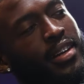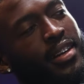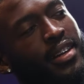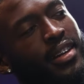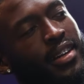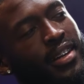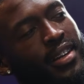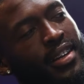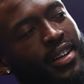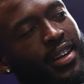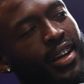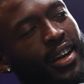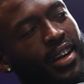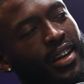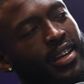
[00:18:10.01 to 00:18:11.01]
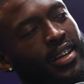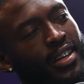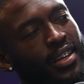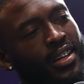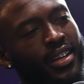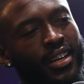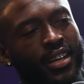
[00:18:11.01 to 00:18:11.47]
Yeah, mm. like, I
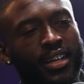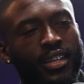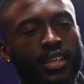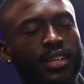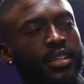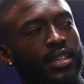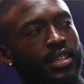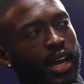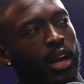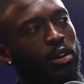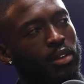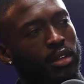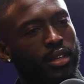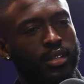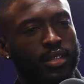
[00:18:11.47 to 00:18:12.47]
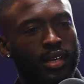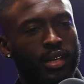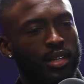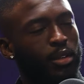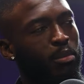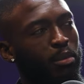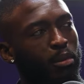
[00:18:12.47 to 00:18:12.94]
hear it. This is how things
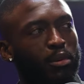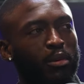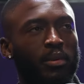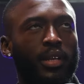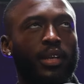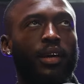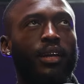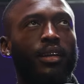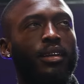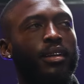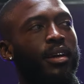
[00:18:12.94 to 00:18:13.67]
are supposed to be done.